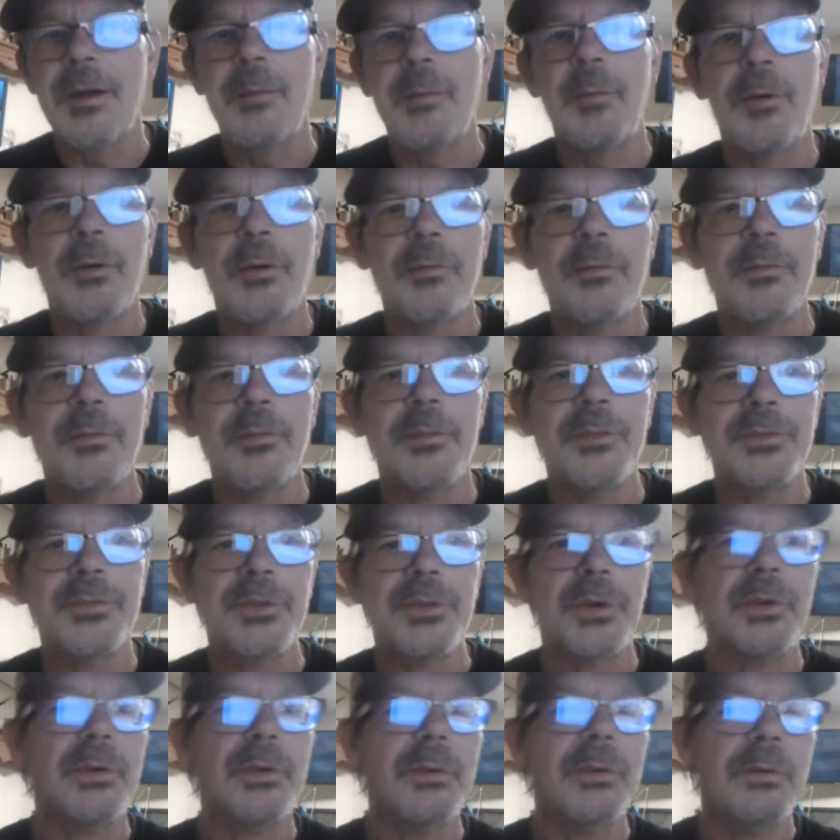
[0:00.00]
And that's
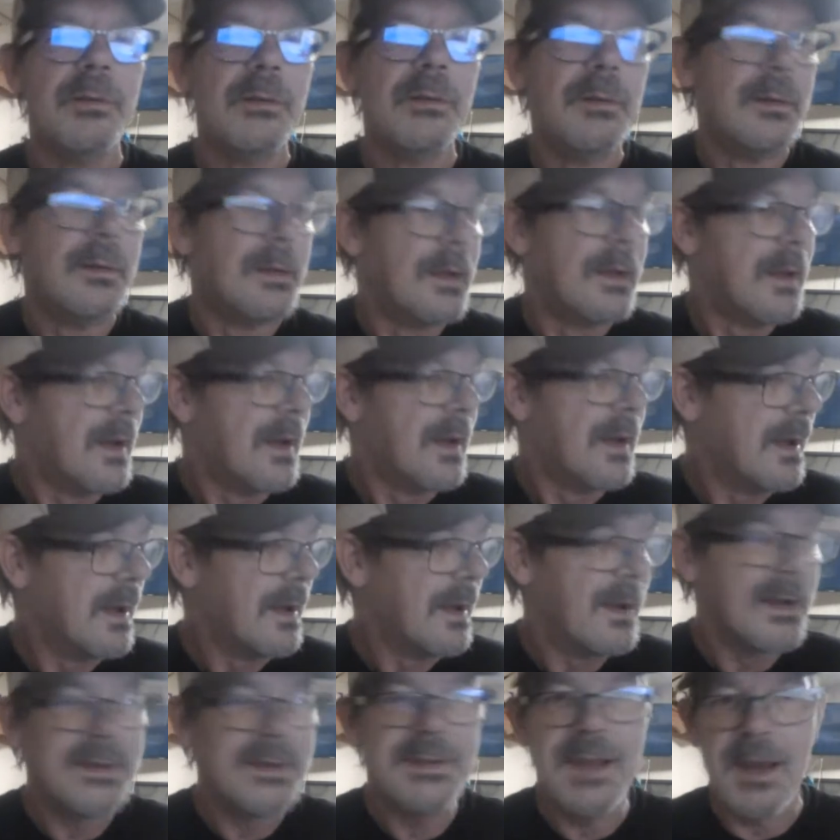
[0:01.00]
kind of the same style shirt
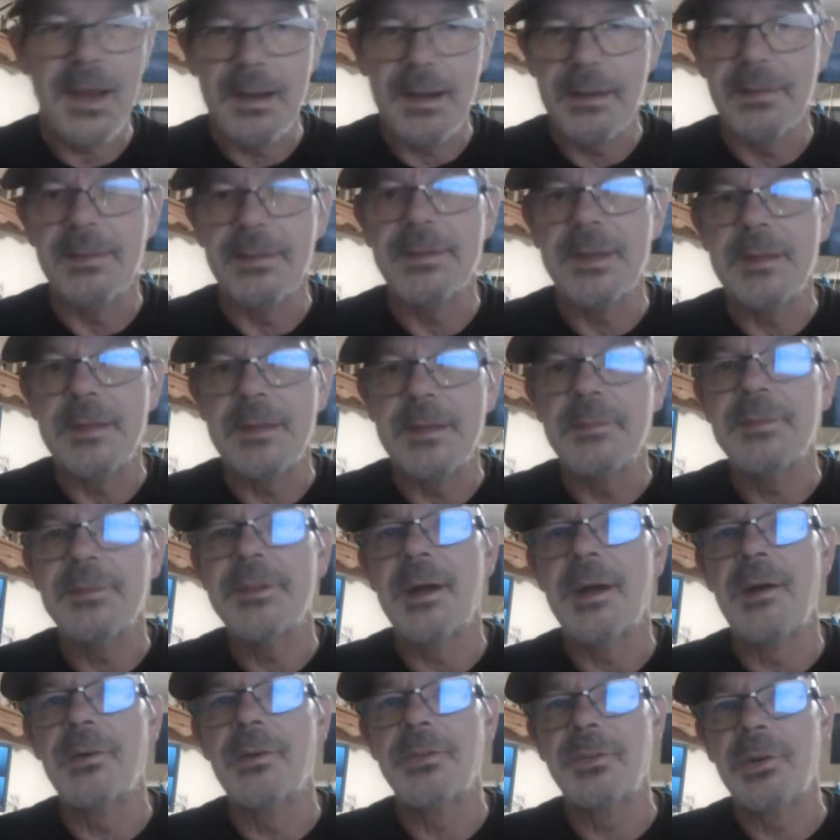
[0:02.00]
we're going to be working
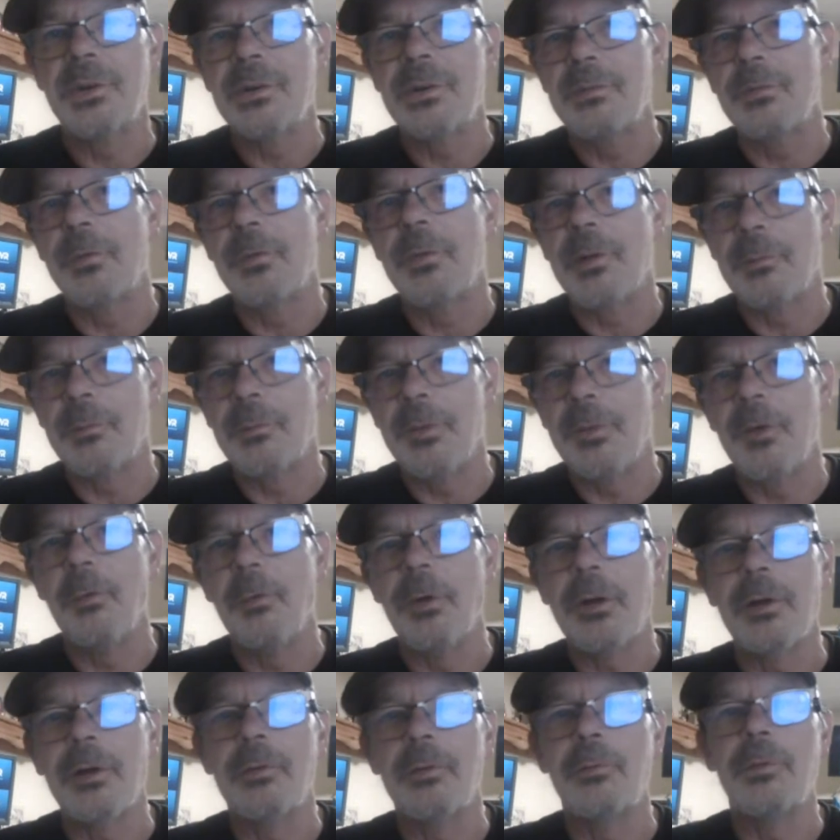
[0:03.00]
with for them.
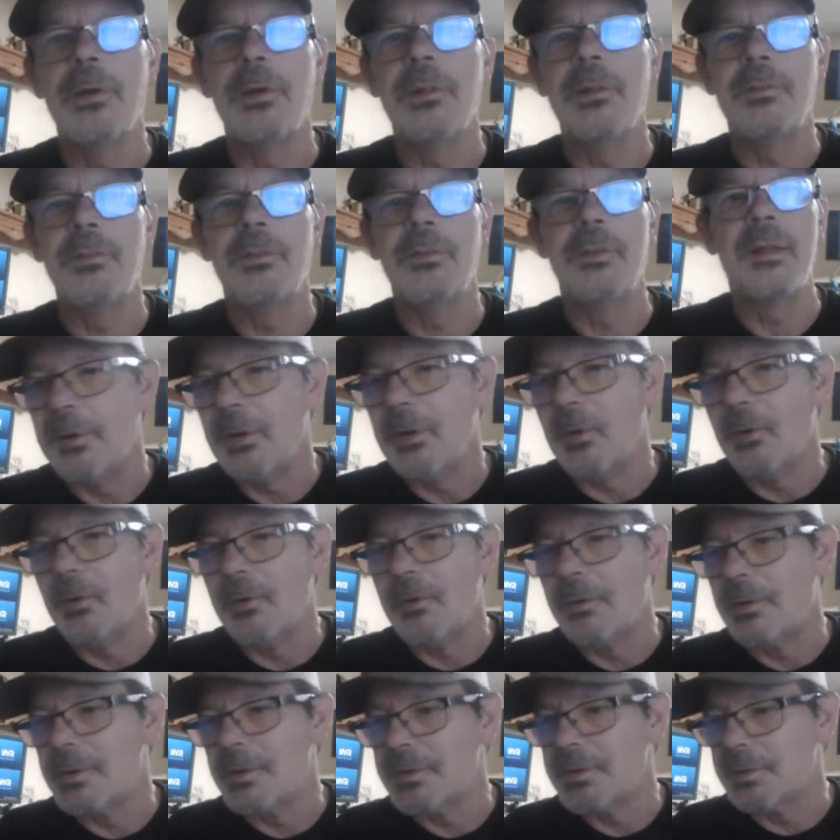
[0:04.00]
I'm going to be ordering
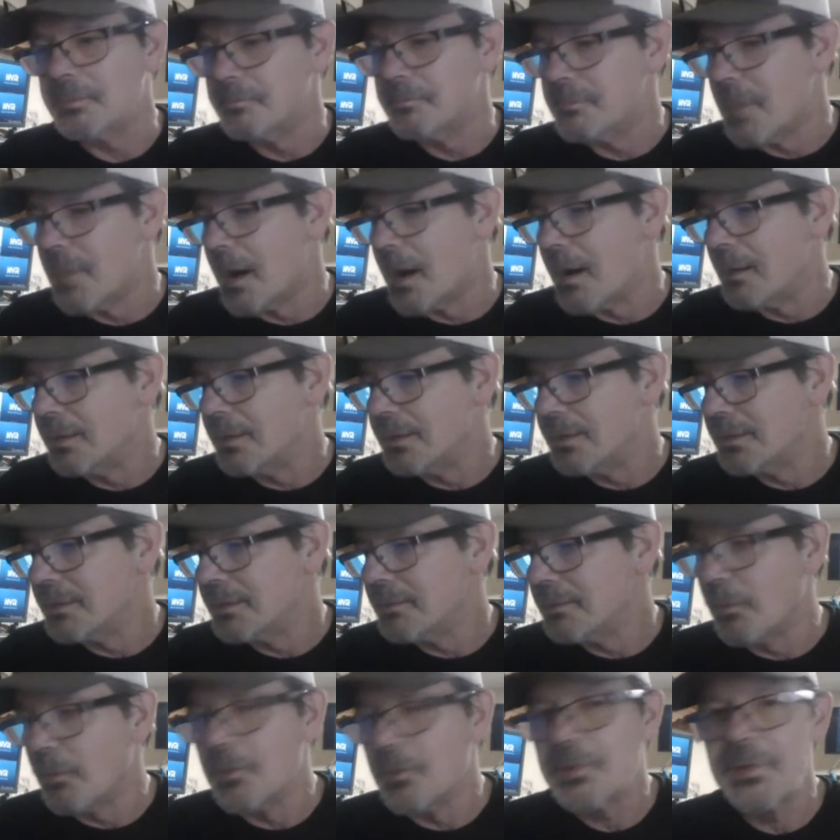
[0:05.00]
some more
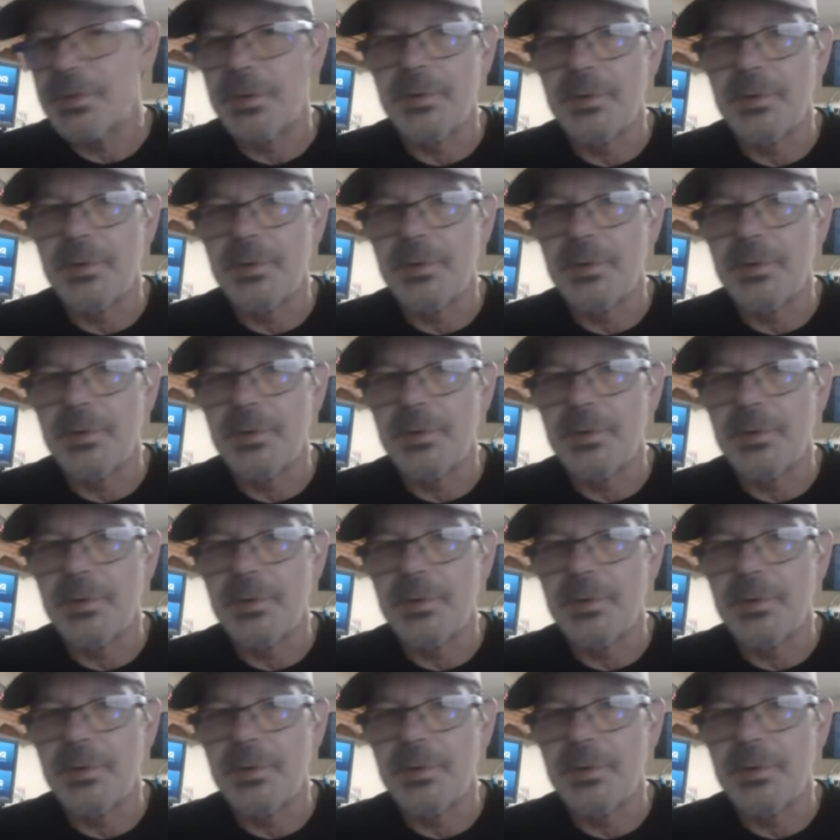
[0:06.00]
shirts